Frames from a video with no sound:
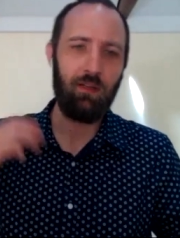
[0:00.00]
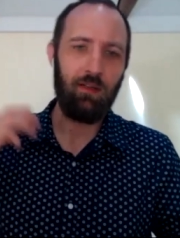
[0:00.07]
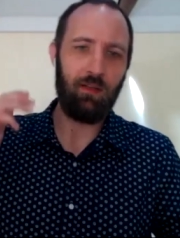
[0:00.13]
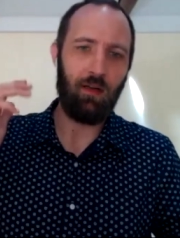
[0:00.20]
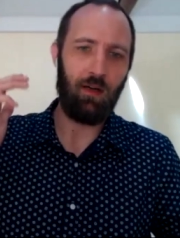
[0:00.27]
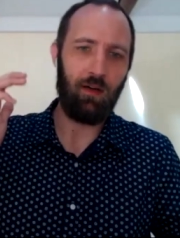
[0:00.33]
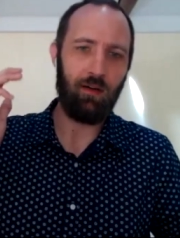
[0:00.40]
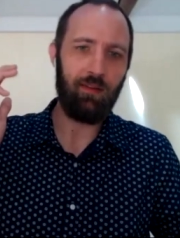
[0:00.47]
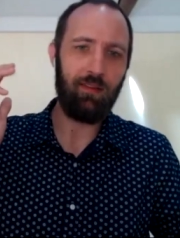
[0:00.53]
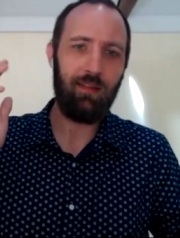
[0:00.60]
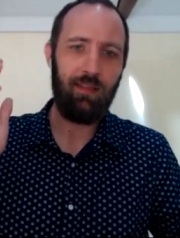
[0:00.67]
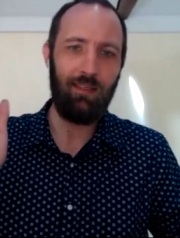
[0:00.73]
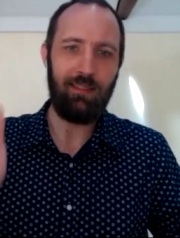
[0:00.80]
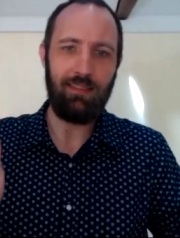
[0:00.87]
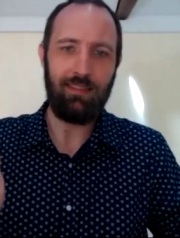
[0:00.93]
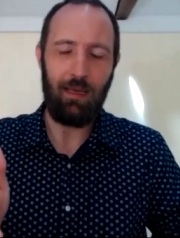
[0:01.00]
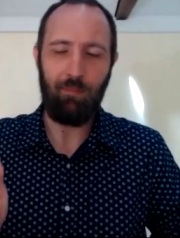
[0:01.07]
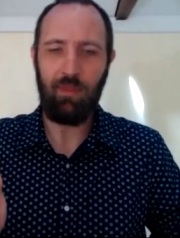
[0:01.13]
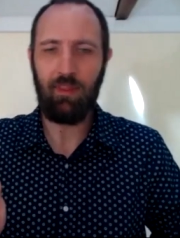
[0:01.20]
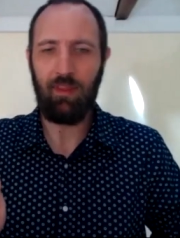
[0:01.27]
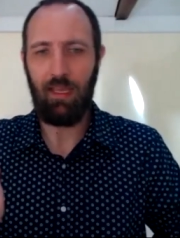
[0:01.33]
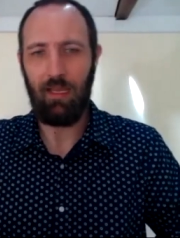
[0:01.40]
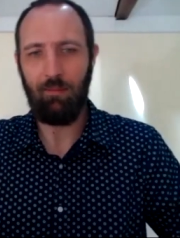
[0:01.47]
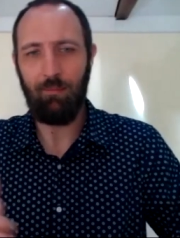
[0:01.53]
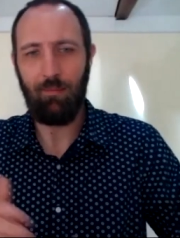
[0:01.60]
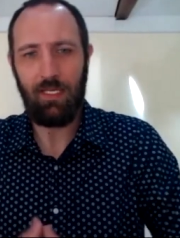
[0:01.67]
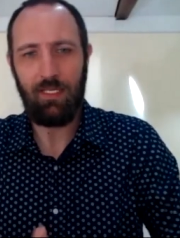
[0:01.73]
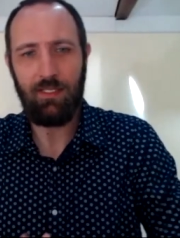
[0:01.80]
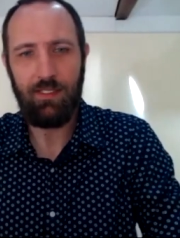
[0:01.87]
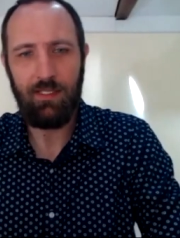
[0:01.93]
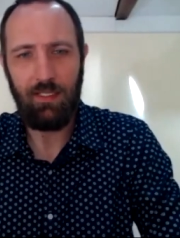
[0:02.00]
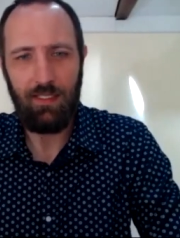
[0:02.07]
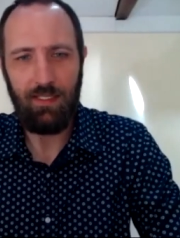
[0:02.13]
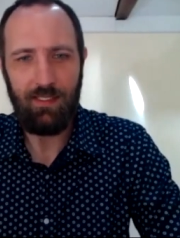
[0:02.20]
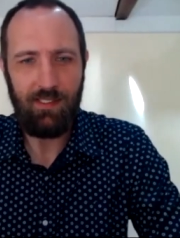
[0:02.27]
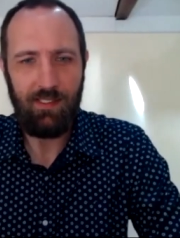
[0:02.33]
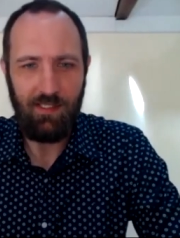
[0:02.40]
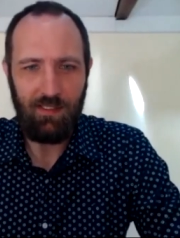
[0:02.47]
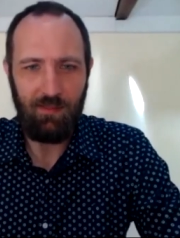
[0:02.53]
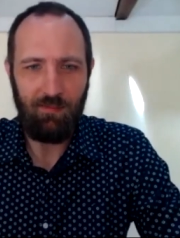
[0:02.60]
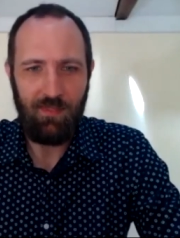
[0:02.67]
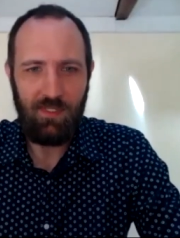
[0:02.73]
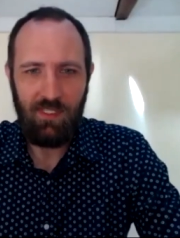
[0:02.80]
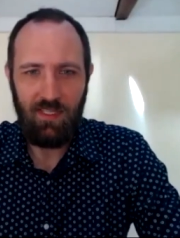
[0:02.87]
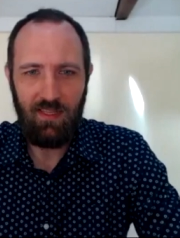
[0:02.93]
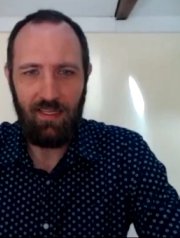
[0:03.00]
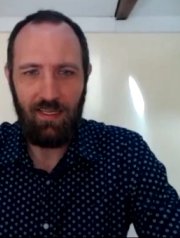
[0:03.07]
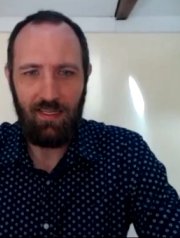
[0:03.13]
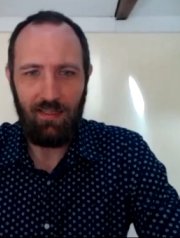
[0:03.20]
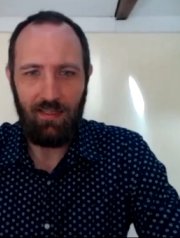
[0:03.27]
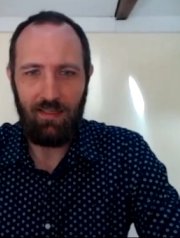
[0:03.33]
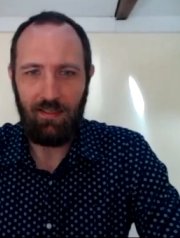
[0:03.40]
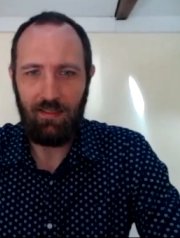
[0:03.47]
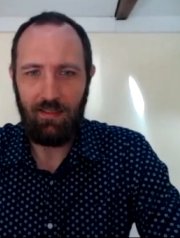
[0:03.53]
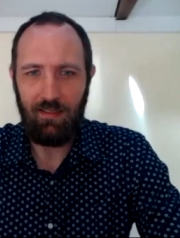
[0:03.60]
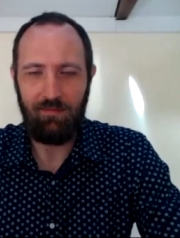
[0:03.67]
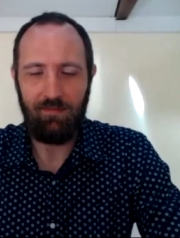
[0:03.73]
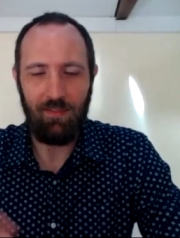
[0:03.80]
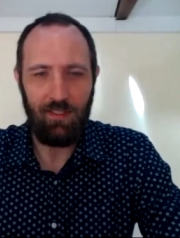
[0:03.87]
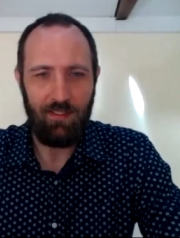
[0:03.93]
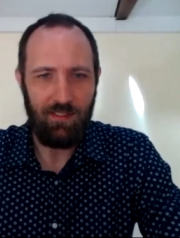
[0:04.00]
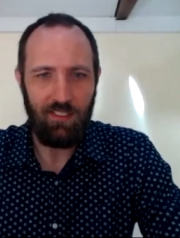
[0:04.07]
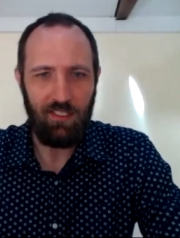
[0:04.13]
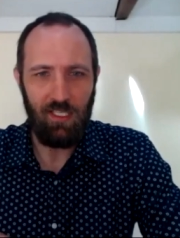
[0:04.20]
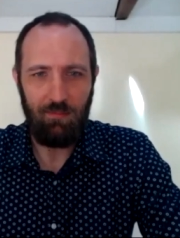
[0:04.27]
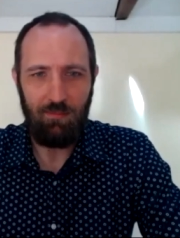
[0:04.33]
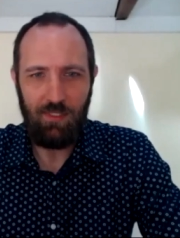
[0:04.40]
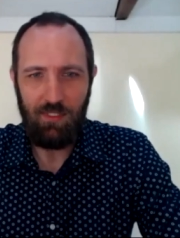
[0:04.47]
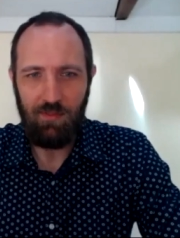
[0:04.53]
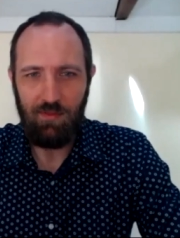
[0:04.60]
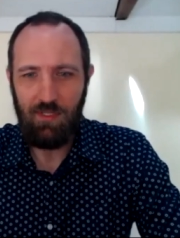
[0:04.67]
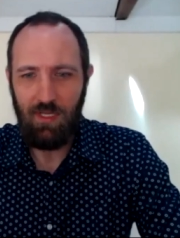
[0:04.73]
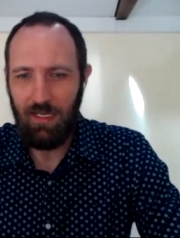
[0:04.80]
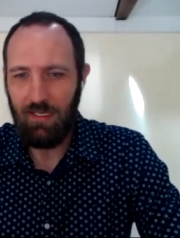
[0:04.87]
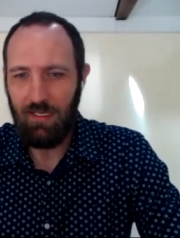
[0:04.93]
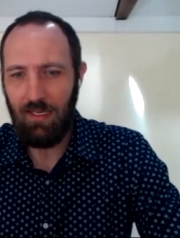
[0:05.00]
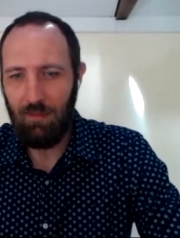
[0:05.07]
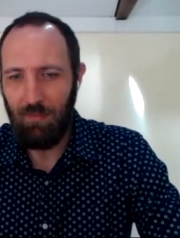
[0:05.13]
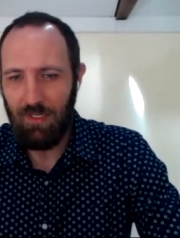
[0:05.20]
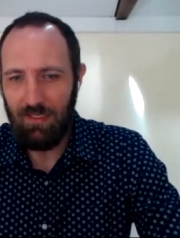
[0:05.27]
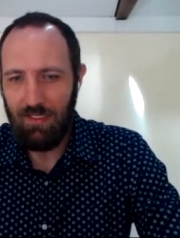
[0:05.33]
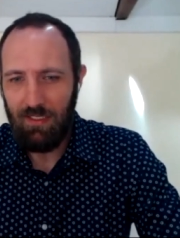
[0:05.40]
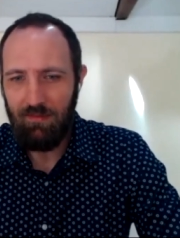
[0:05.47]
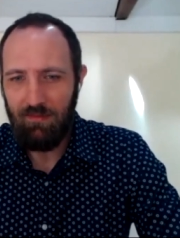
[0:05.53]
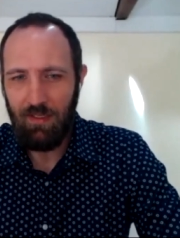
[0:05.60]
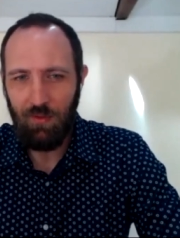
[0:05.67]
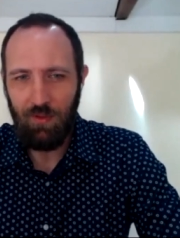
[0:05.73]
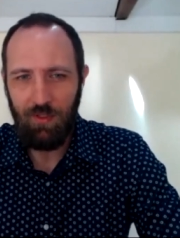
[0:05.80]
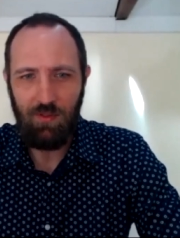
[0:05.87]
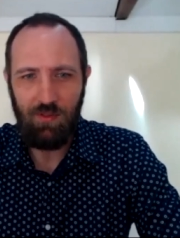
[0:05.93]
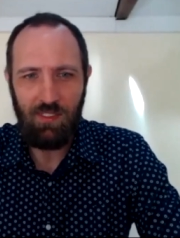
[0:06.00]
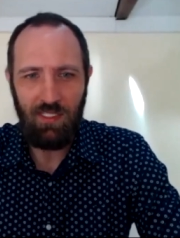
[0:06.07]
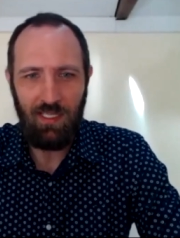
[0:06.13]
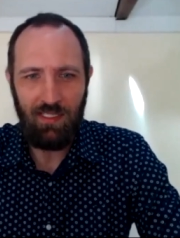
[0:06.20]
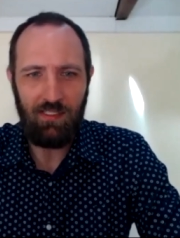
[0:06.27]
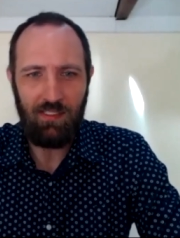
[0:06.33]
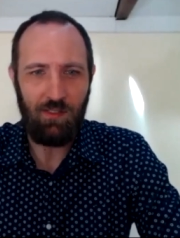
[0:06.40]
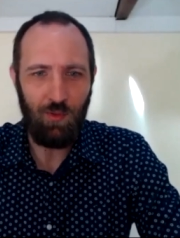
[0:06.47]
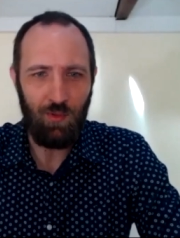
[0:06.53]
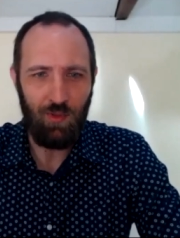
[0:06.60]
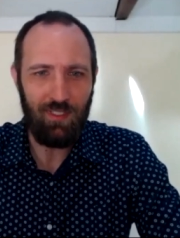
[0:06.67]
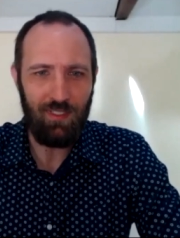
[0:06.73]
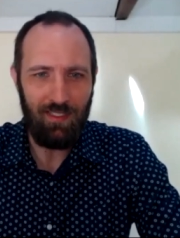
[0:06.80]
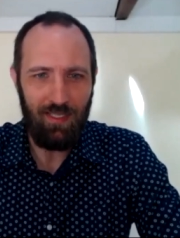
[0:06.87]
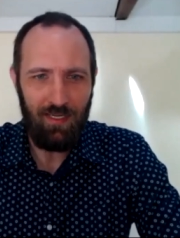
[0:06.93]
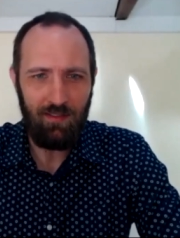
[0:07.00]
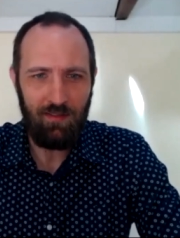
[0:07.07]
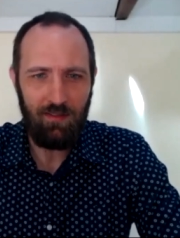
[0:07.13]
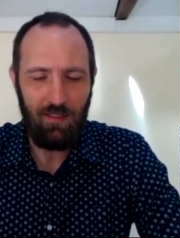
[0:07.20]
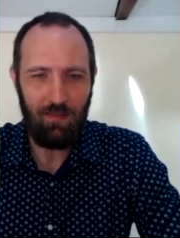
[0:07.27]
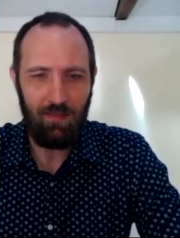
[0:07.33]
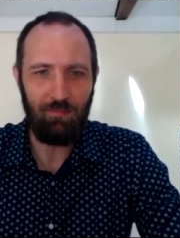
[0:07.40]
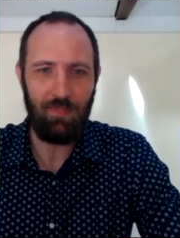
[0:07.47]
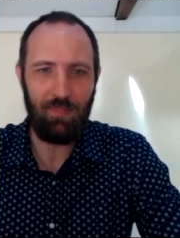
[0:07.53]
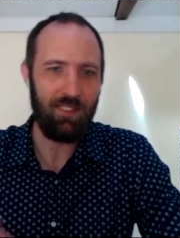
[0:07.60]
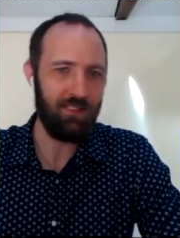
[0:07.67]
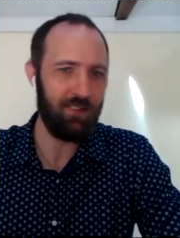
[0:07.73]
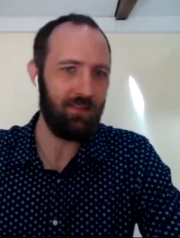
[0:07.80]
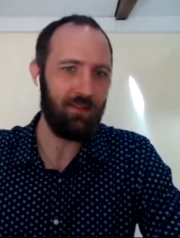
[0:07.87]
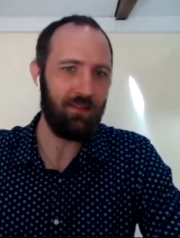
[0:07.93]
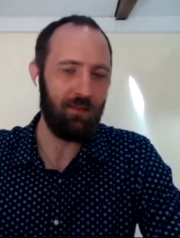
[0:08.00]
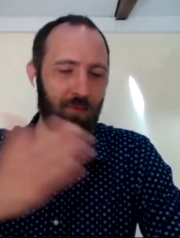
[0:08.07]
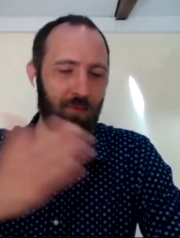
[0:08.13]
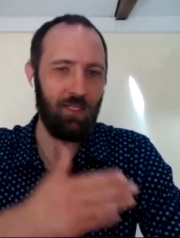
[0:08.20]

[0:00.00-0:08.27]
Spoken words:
There are the depth cam based systems that like Valencia James used. Again, I believe they were using an Azure Connect because their